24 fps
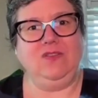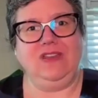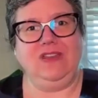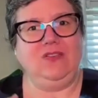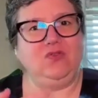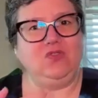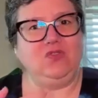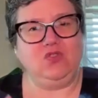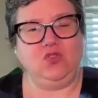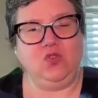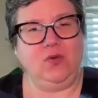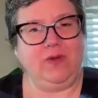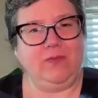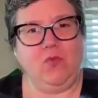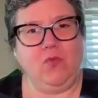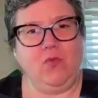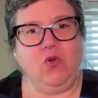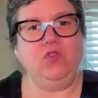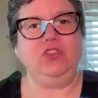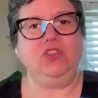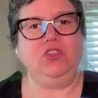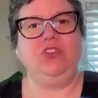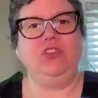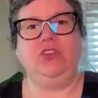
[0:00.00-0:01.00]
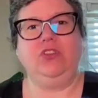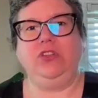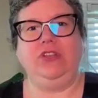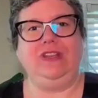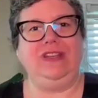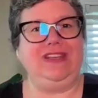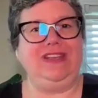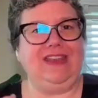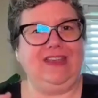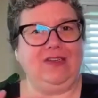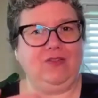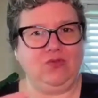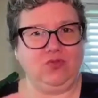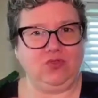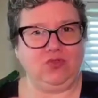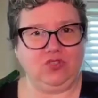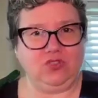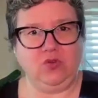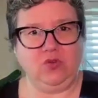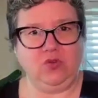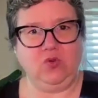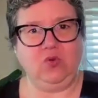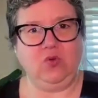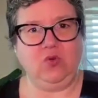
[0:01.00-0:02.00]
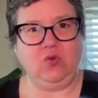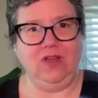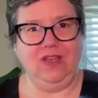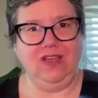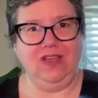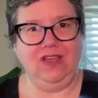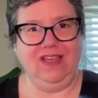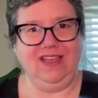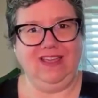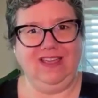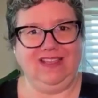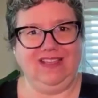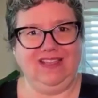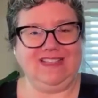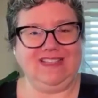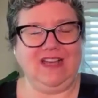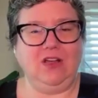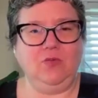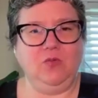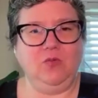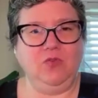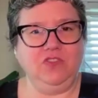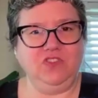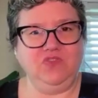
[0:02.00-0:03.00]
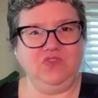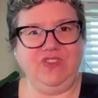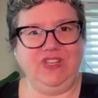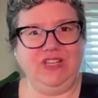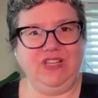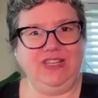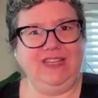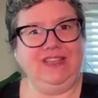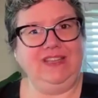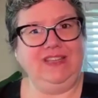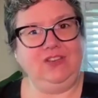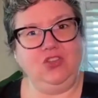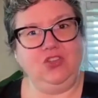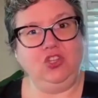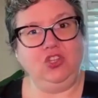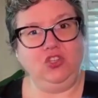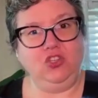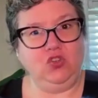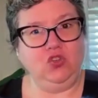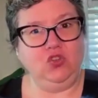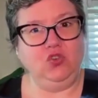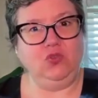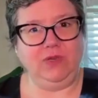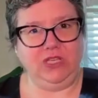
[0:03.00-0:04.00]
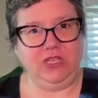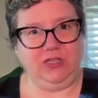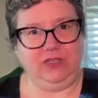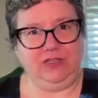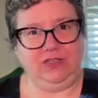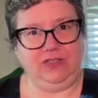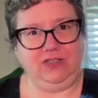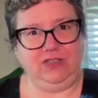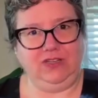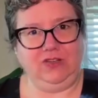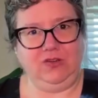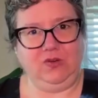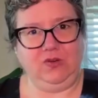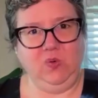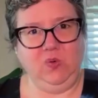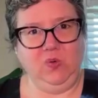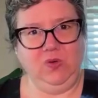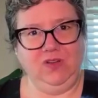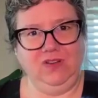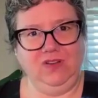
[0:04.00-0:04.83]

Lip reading: There's no emotion. It's almost feeling not human.